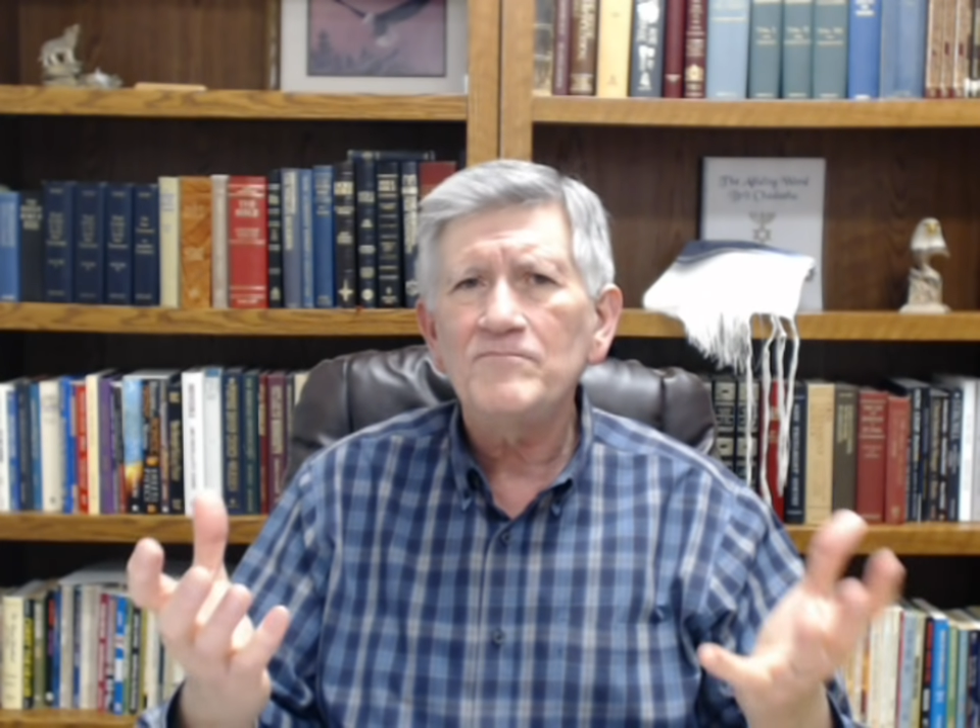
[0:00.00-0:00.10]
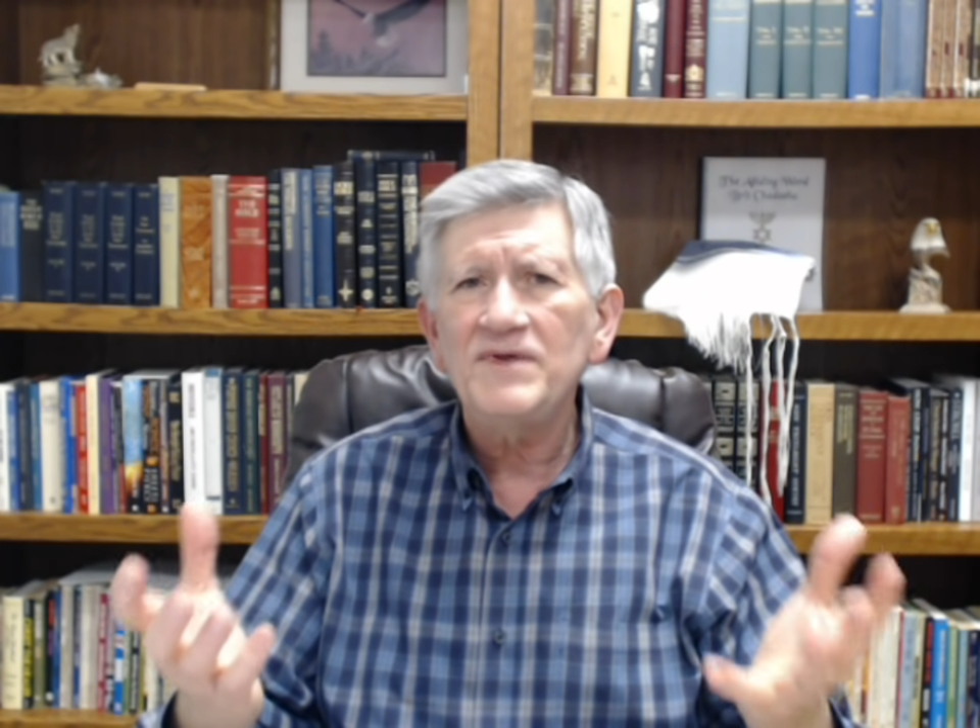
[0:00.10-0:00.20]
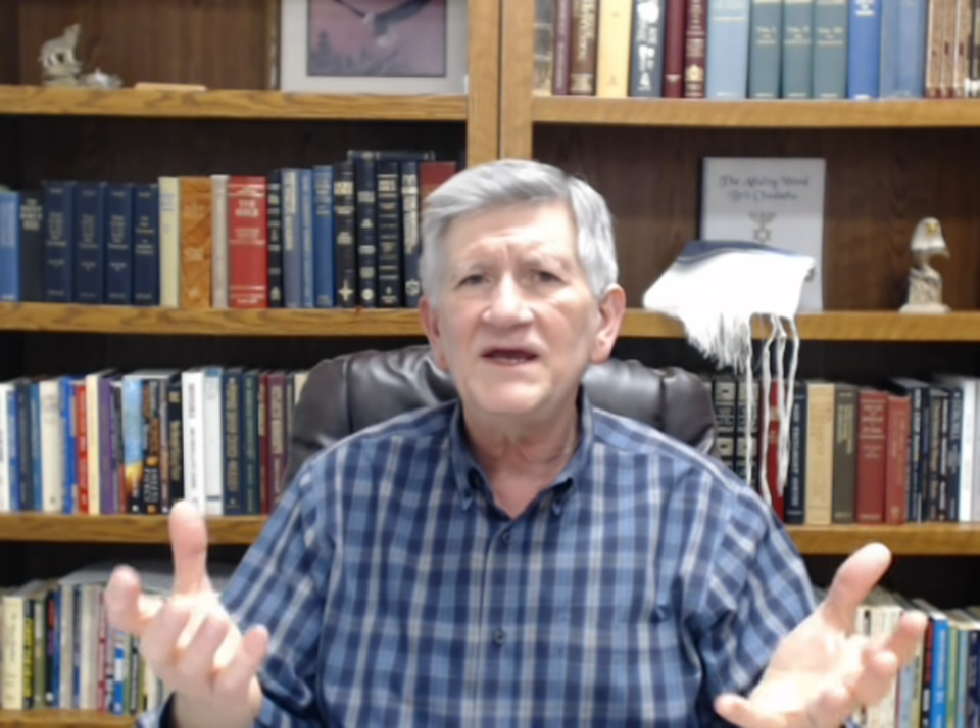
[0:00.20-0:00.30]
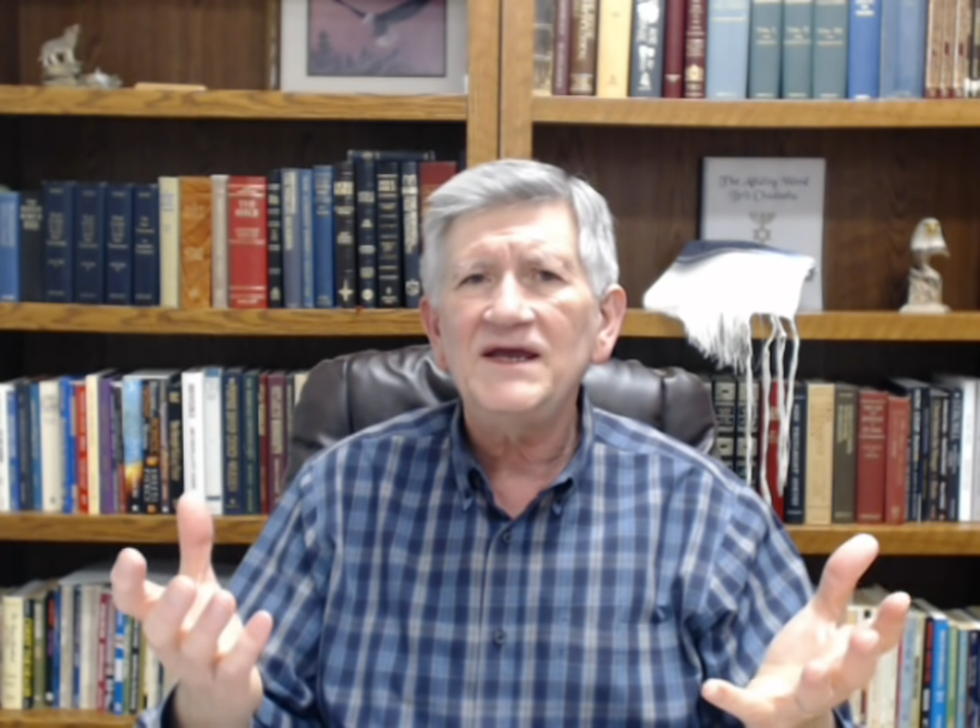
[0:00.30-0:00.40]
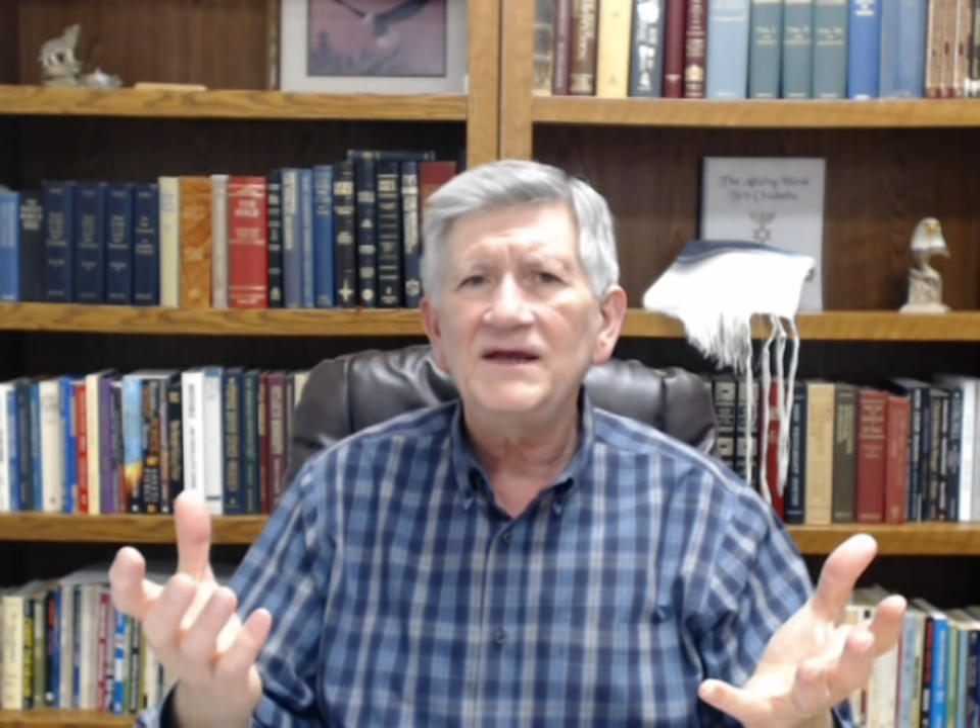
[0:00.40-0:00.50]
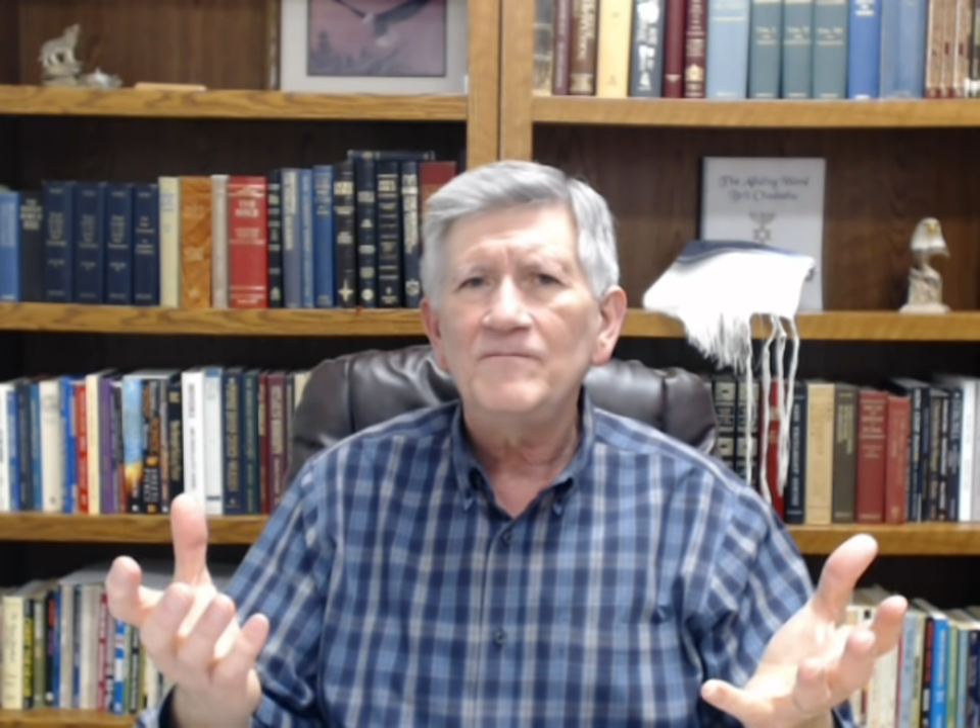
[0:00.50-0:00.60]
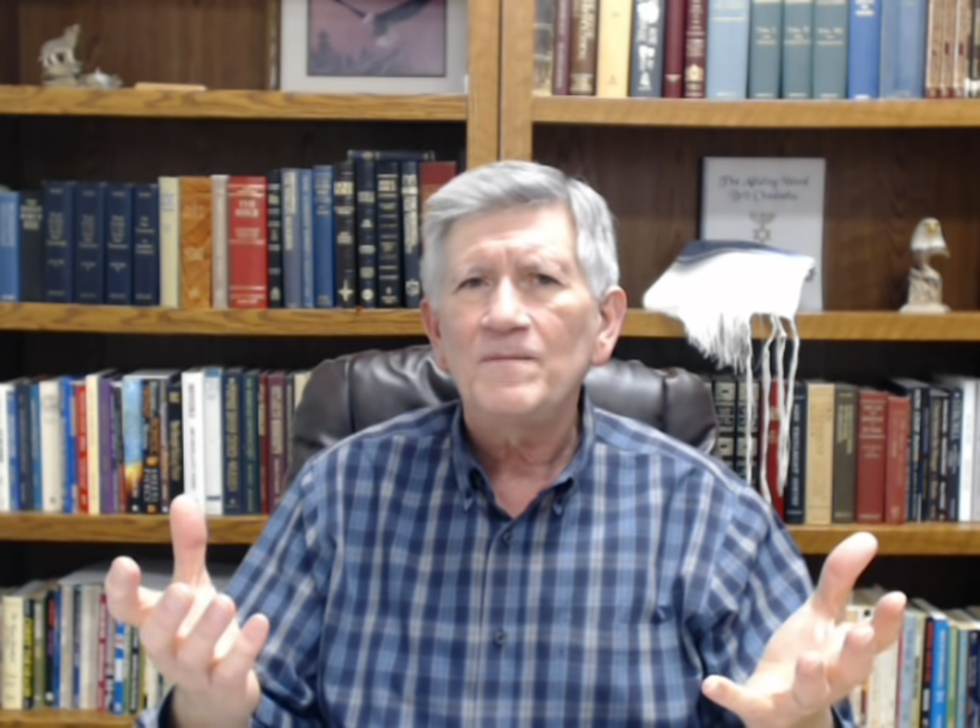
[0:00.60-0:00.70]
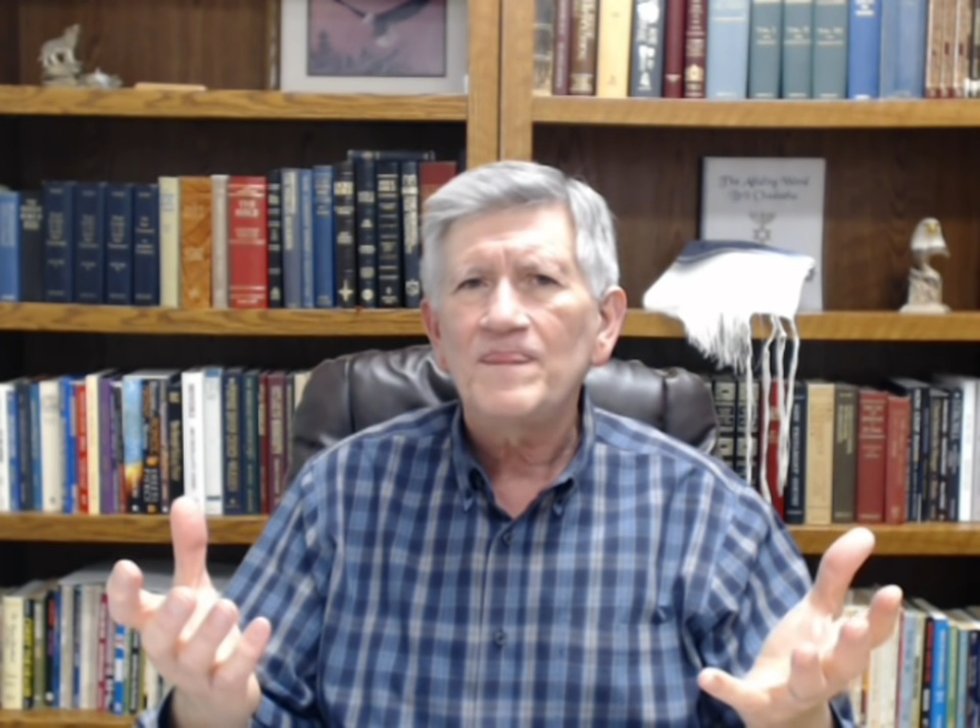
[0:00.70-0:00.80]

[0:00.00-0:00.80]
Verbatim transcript: be